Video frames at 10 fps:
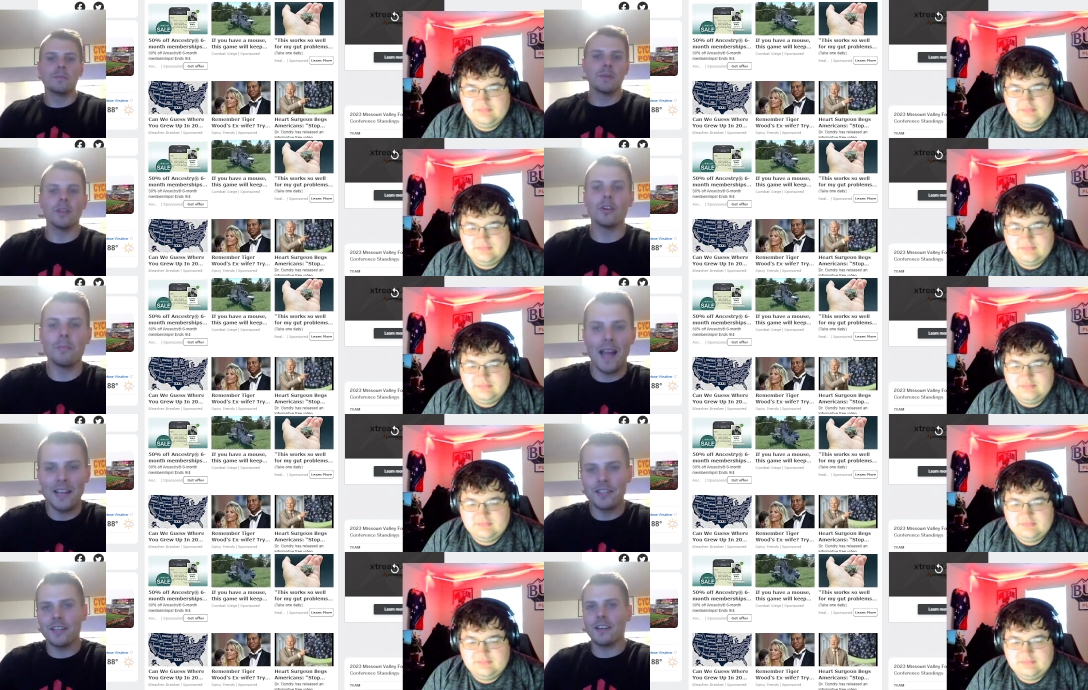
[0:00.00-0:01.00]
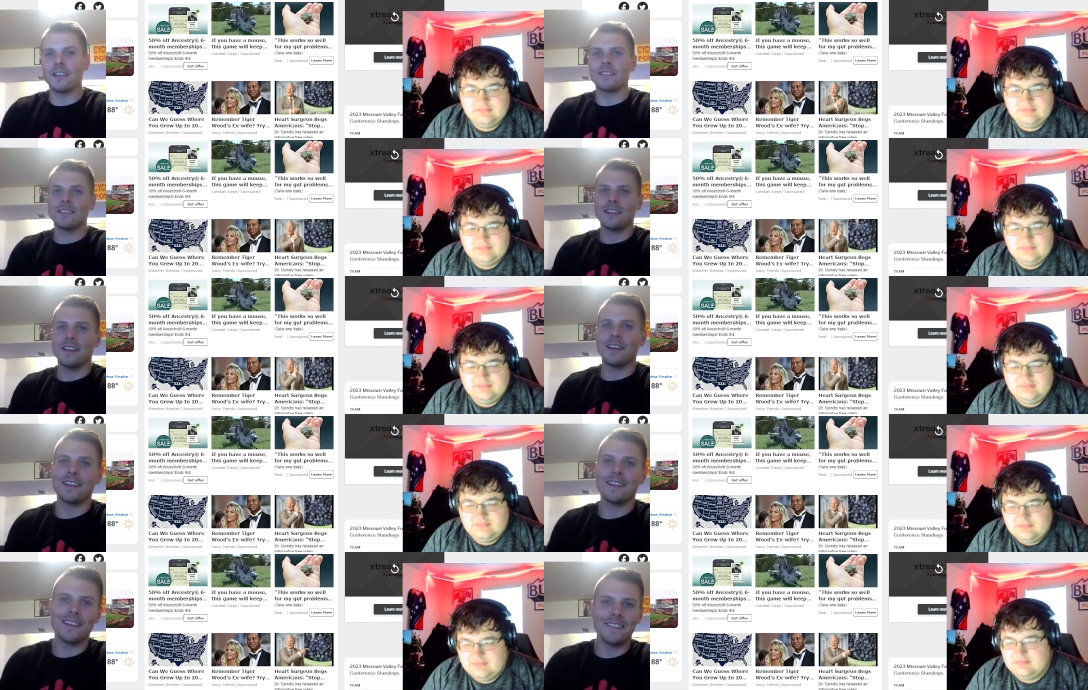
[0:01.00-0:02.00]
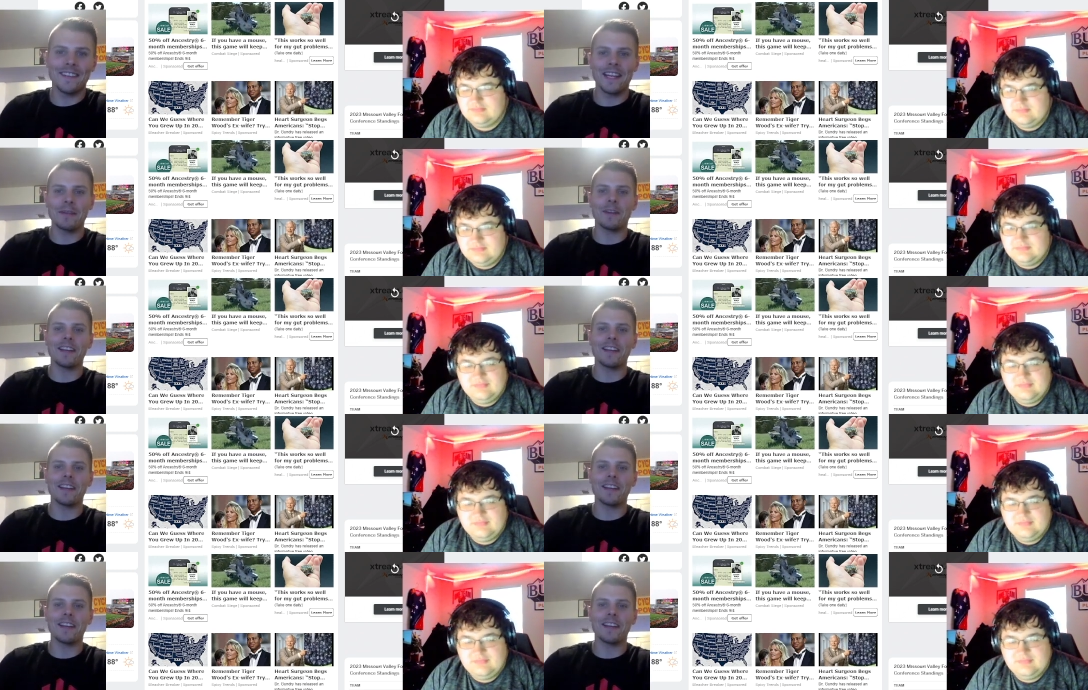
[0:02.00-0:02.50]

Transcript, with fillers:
Speaker 1: put a little magic on uh, on the game, I